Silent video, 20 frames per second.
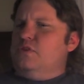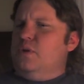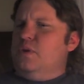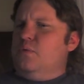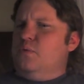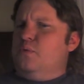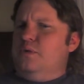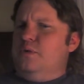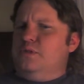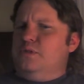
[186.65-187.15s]

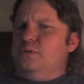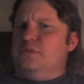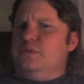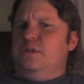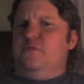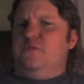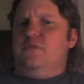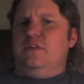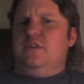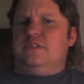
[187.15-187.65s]
trouble really switching
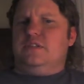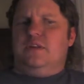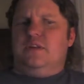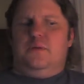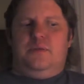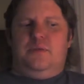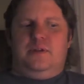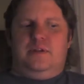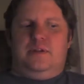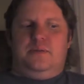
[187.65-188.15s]
to Phoenix. I
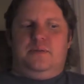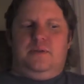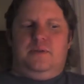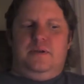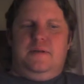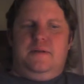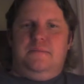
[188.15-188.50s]
don't think, did we?